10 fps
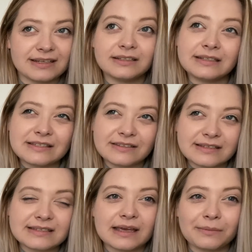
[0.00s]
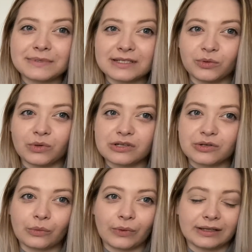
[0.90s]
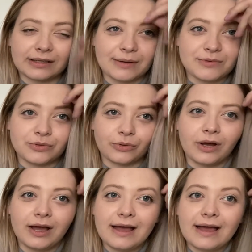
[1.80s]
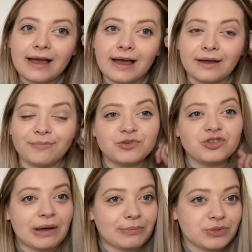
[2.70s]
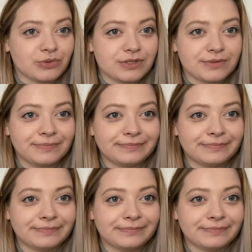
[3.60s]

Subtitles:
and it's the same situation when it comes to jumpsuits.